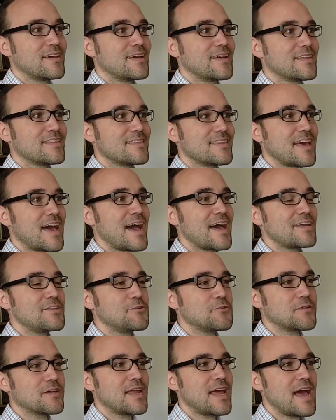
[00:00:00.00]
That
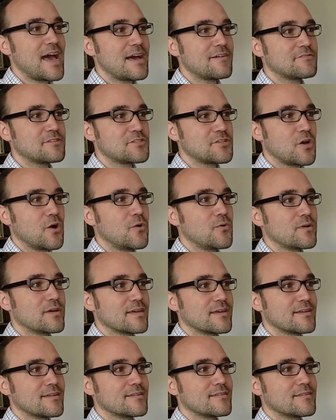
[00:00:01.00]
you can have a
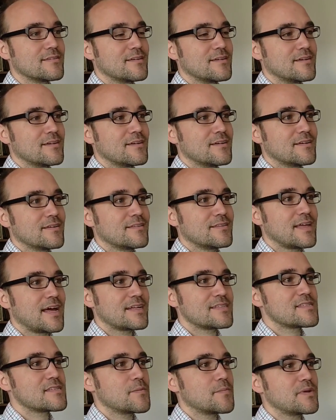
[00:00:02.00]
token
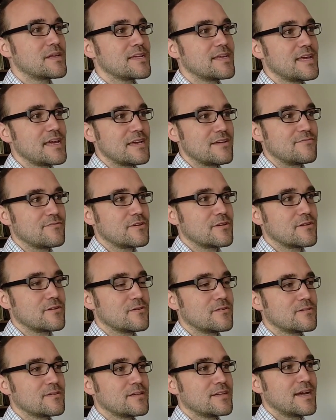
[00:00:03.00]
that somebody gave
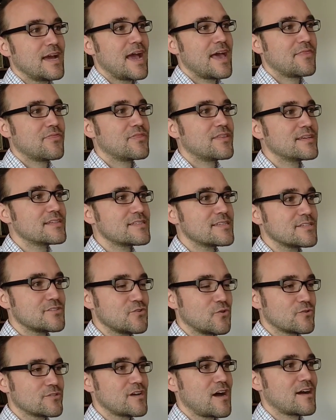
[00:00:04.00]
you, and this is
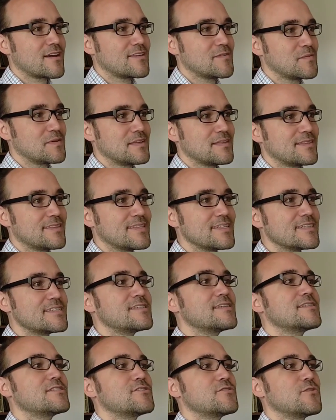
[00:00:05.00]
your document. This
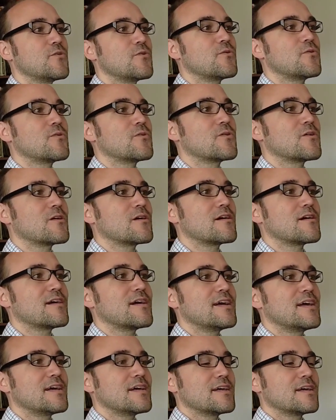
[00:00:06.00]
is your
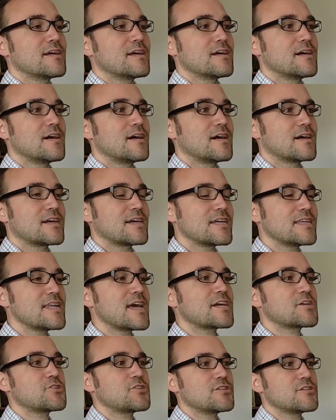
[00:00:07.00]

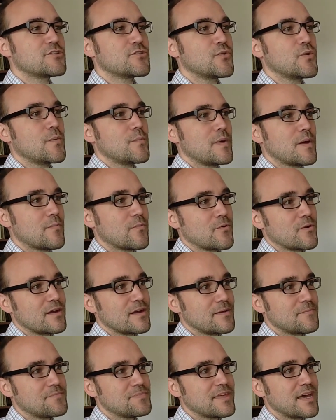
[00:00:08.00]
connection to a
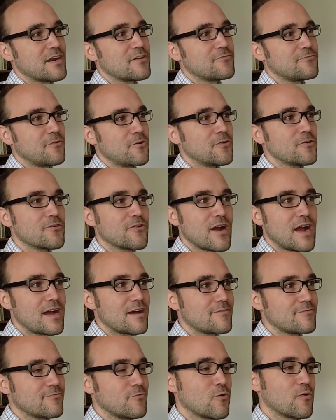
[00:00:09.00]
memory. That a
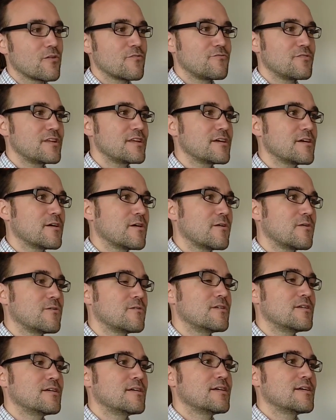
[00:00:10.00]
photograph or a
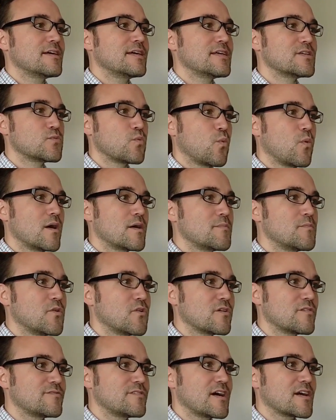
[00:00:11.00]
video is one mode
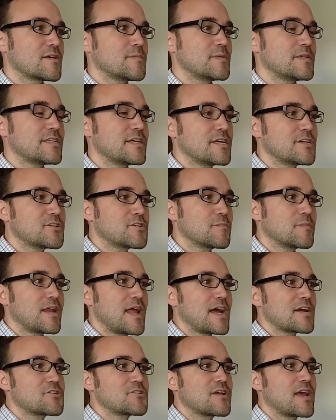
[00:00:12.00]
of documentation, but
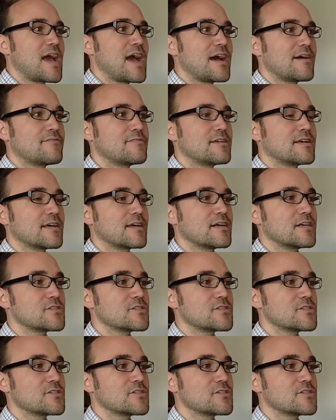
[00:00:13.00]
actually having a